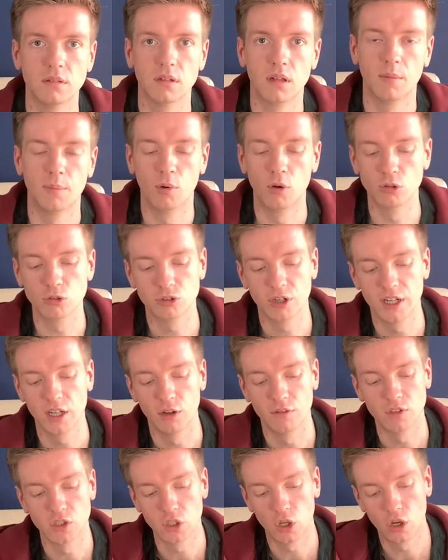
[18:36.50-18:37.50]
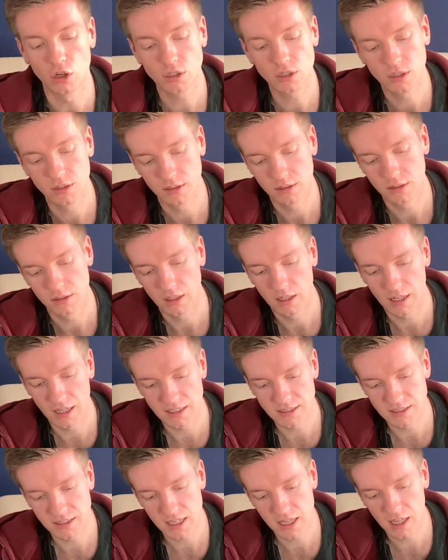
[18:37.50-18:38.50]
portrait of a dog,
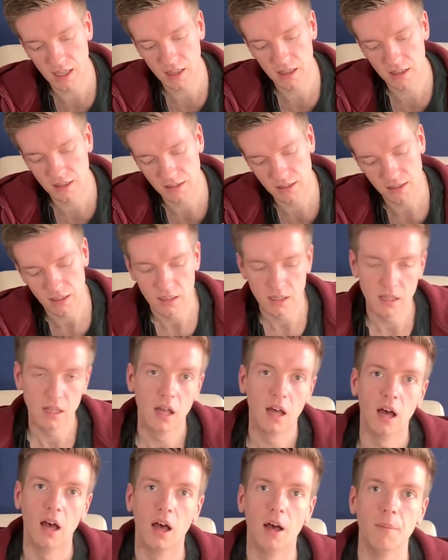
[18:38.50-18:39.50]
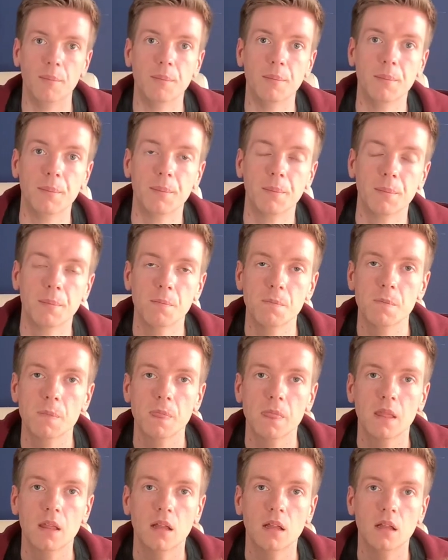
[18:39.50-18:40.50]
let's say.
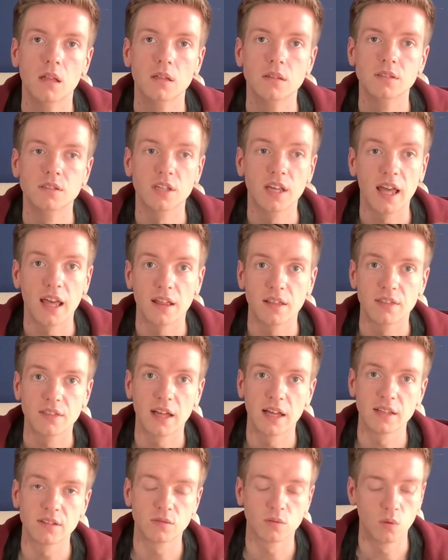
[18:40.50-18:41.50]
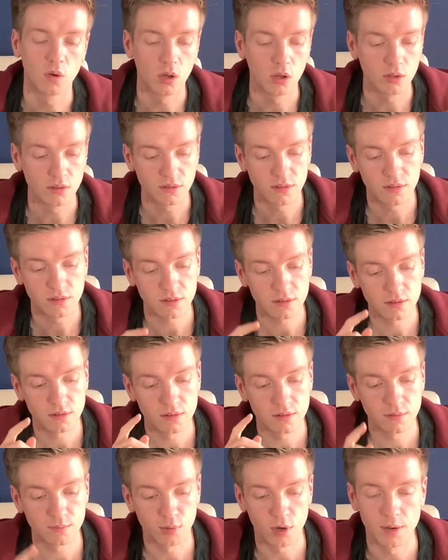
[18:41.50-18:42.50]
So yeah, that's what
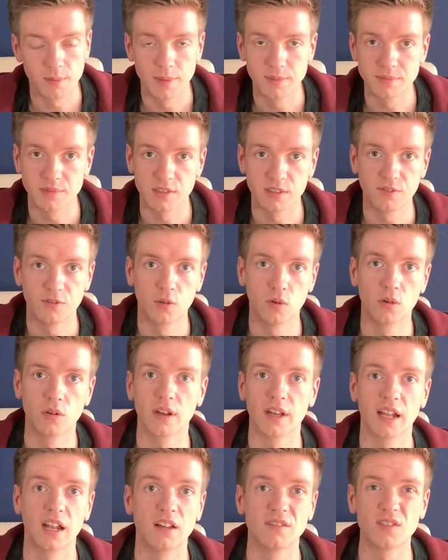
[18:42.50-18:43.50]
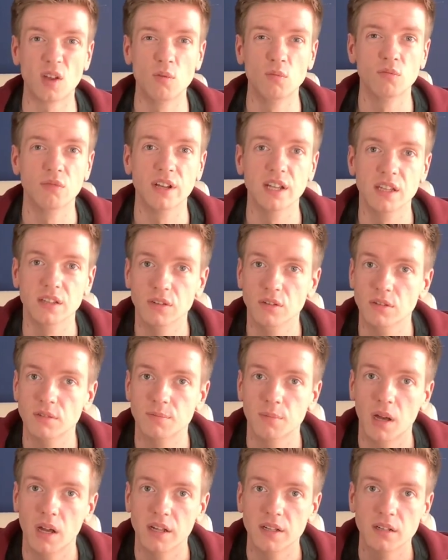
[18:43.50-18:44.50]
prime lenses are for. Again, I don't really use
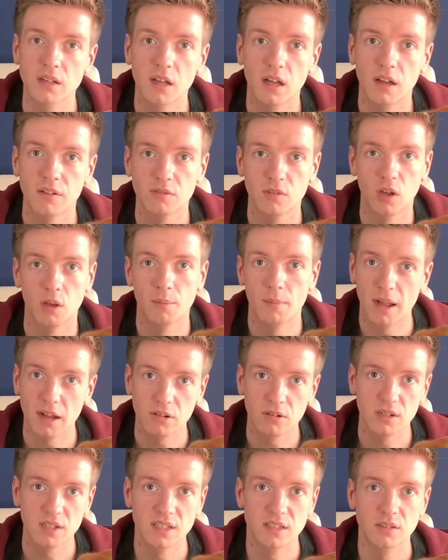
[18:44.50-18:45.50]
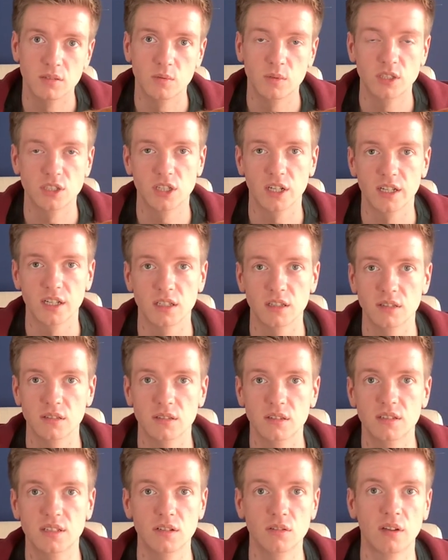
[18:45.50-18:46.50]
mine. I've got a macro lens which I can
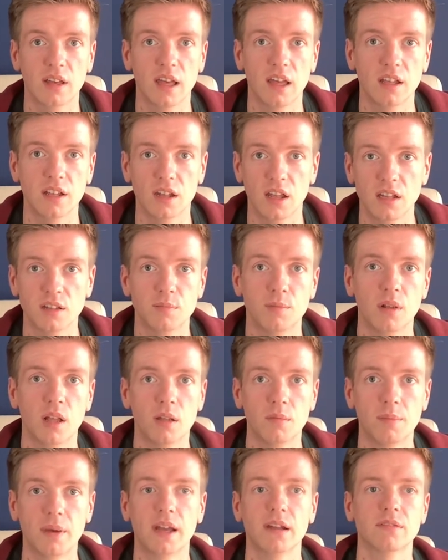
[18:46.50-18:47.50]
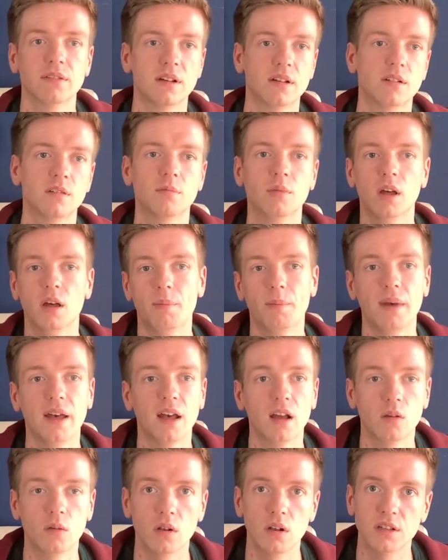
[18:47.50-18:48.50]
still get a nice blurred background but a
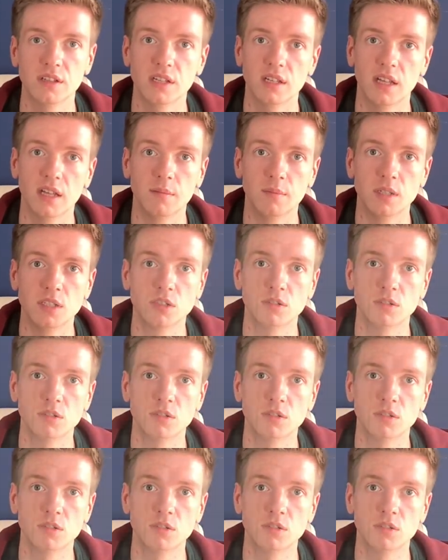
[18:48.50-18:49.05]
better quality image